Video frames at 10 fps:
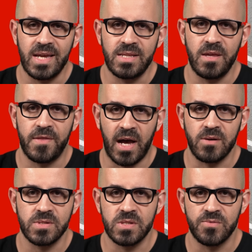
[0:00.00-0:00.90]

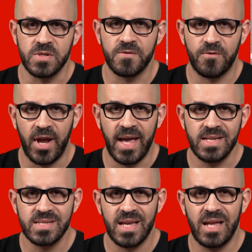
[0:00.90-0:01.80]
80,000 Swiss
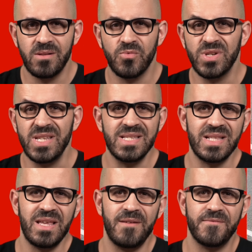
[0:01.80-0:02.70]
francs and would
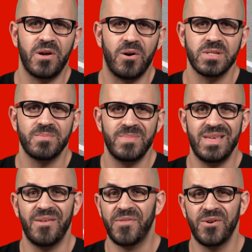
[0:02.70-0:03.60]
easily have cost
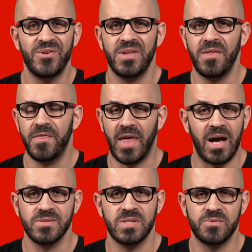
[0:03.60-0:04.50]
me
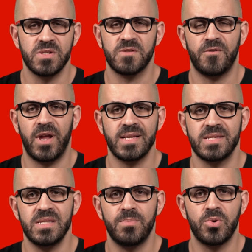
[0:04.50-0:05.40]
30,000 Swiss
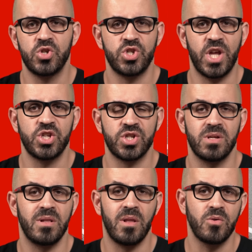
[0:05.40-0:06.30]
francs in depreciation
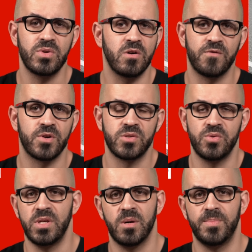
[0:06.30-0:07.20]
alone over a
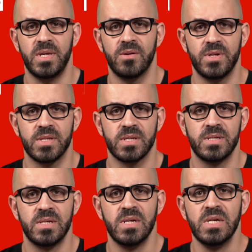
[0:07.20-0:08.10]
2-year period.
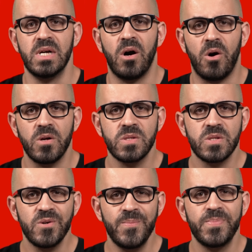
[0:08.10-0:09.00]

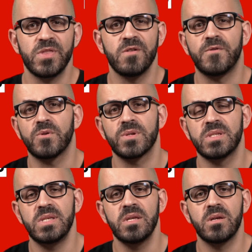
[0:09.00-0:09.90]
Also, the
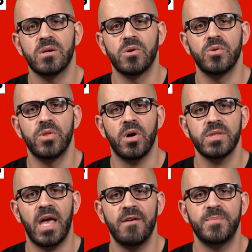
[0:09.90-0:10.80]
4C could
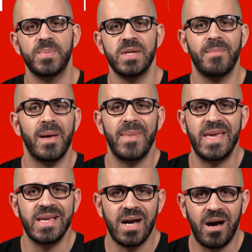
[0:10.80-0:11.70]
not have been my
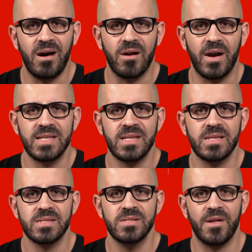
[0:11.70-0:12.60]
main car as it
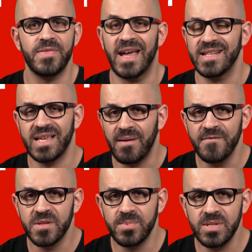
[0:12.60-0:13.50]
is not that
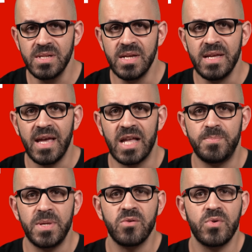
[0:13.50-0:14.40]
comfortable
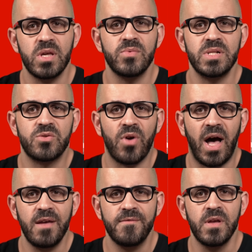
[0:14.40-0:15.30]
and being rear-wheel
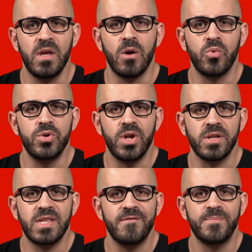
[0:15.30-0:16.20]
drive would
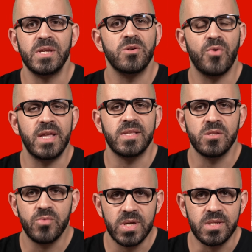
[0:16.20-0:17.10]
not have been great in
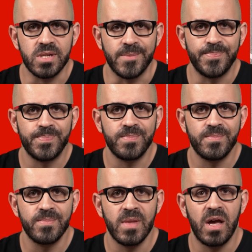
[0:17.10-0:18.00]
the winter.
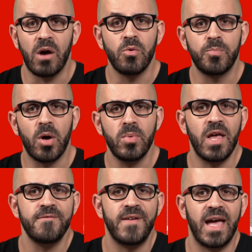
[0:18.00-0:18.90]
I would probably
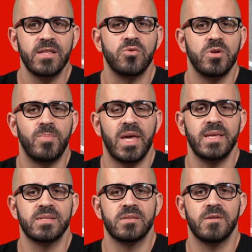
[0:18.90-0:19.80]
have had to
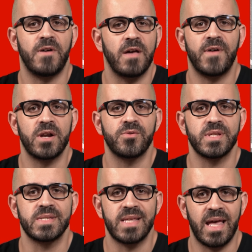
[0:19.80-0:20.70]
replace the
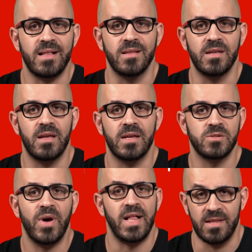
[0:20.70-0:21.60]
500 SL as
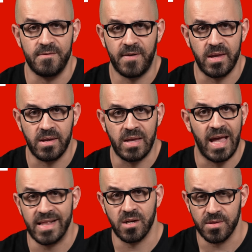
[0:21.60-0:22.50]
well if I
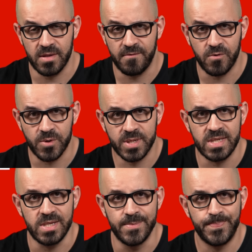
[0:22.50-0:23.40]
had gotten the
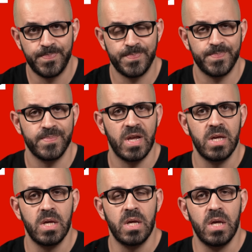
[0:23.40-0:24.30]
4C.
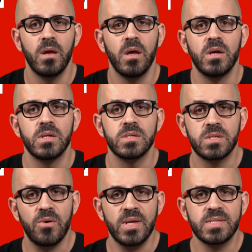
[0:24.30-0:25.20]

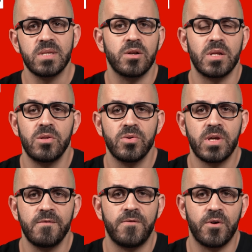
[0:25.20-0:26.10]
So I started
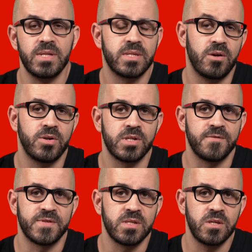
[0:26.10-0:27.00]
looking for
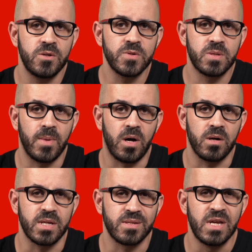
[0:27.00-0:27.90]
alternatives in the used
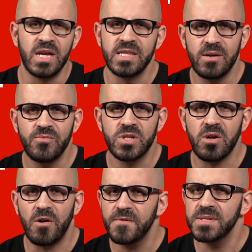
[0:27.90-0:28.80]
market that would
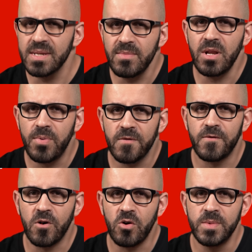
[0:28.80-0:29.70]
offer similar
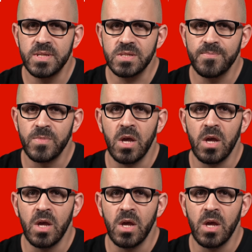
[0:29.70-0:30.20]
performance